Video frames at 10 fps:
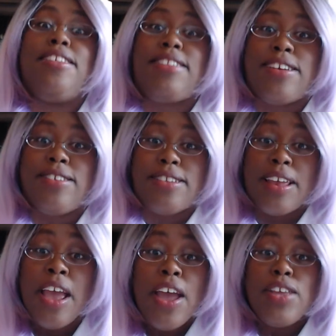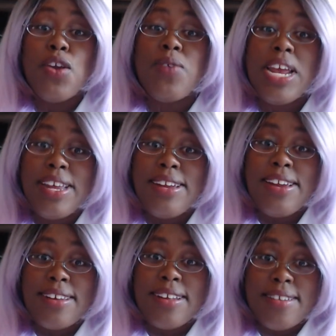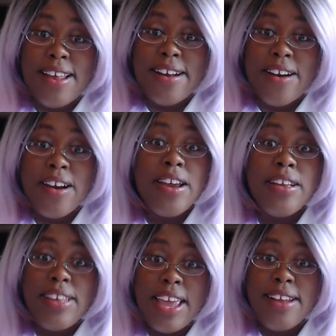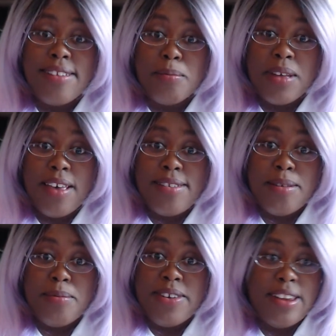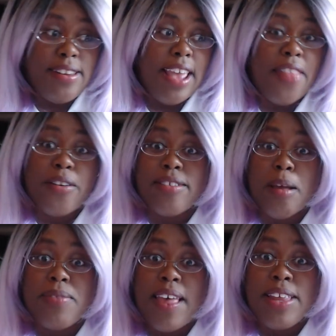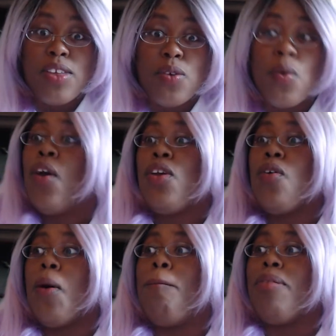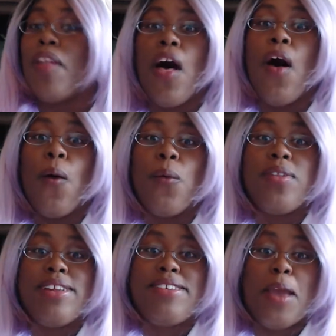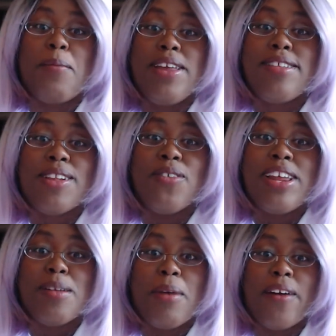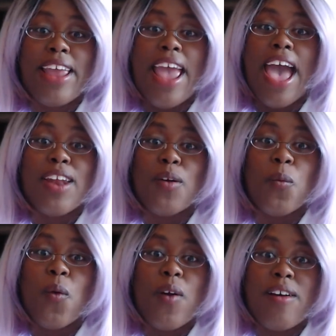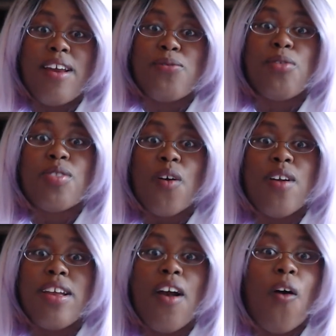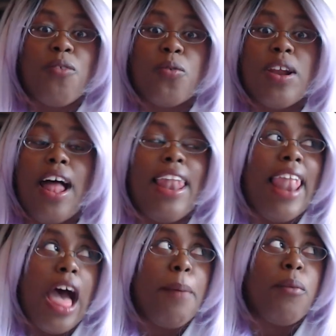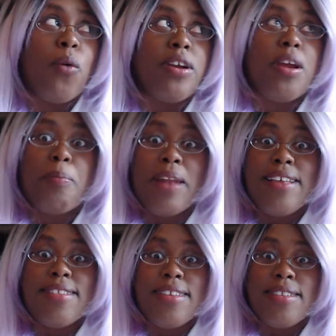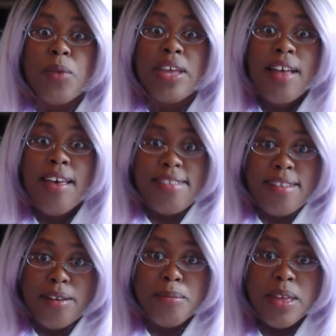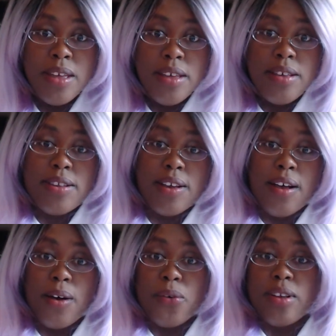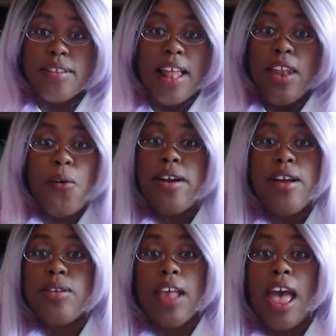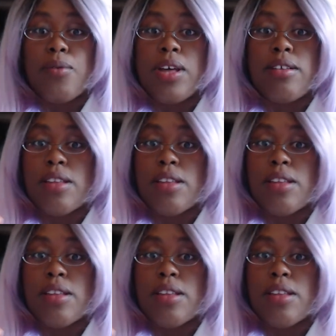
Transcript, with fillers: seriously, you really need to consider getting some custom shit together. Because I'm telling you, you could blow the Japanese Lolita market out of the water if you started offering a lot more of your places with custom. So, because Lord knows I would